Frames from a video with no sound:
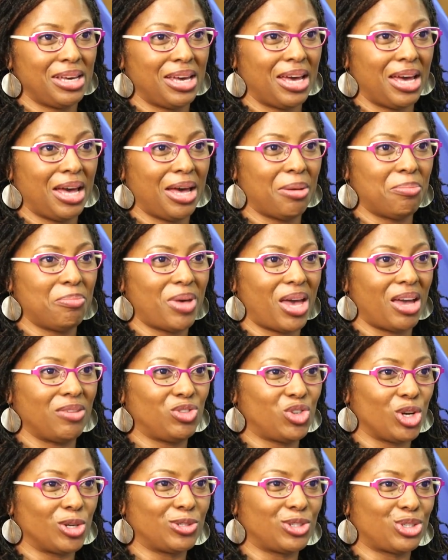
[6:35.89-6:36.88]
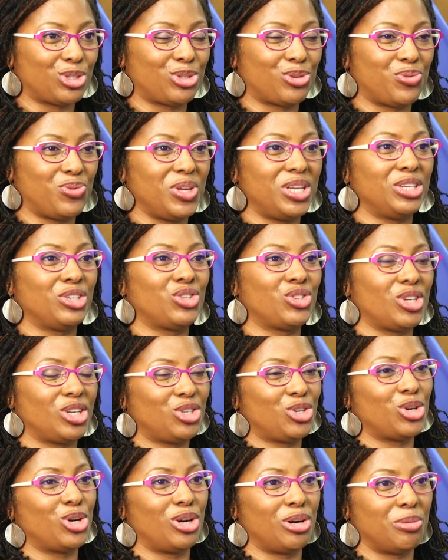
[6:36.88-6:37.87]
I've just finished a
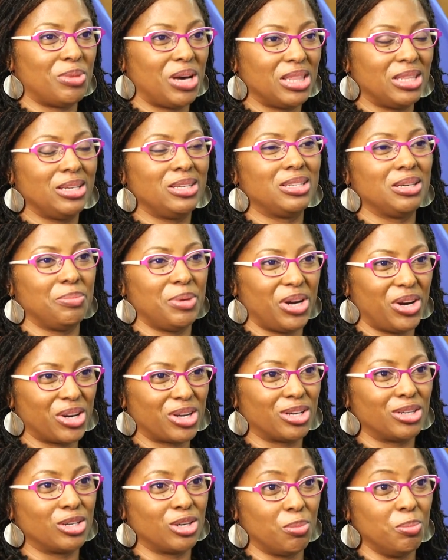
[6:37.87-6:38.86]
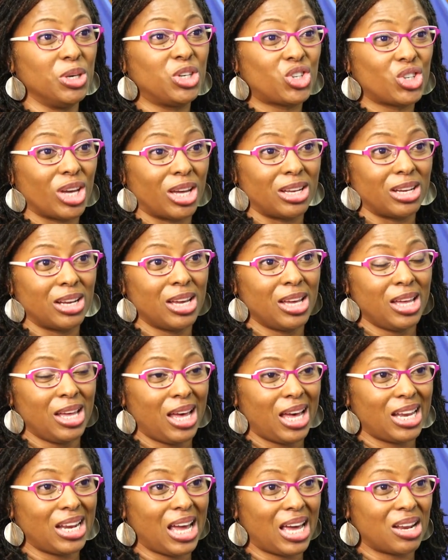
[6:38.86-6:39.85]
term on the Inter-American Commission
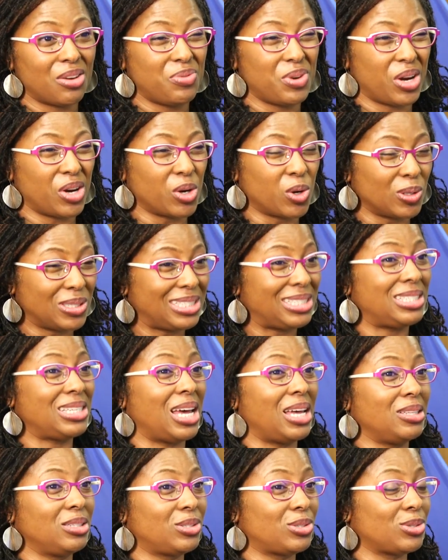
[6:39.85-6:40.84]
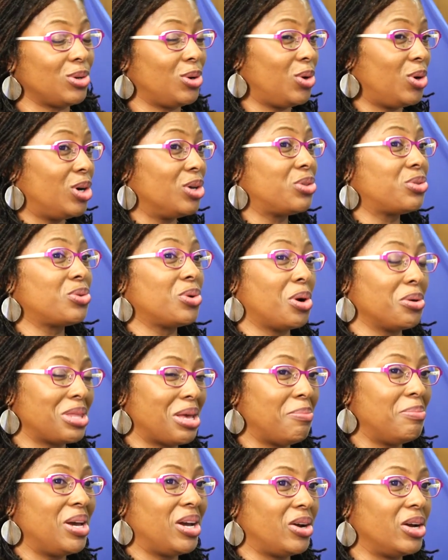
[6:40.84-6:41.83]
and had a very good sense all throughout
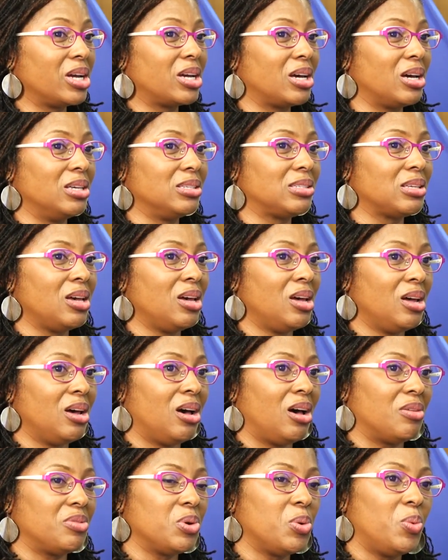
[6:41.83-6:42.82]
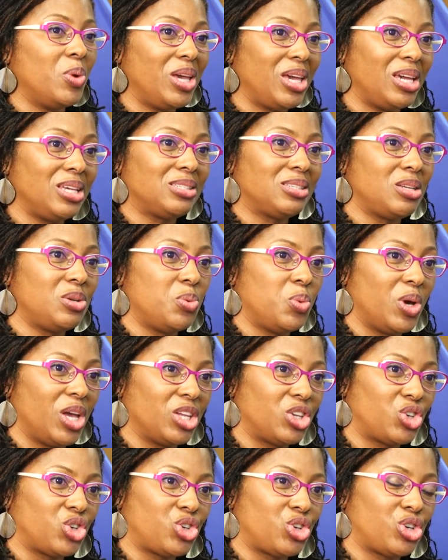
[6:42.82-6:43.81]
the Americas of the ways in
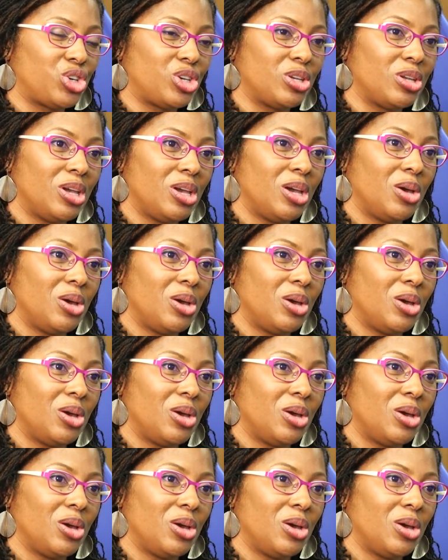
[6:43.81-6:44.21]
which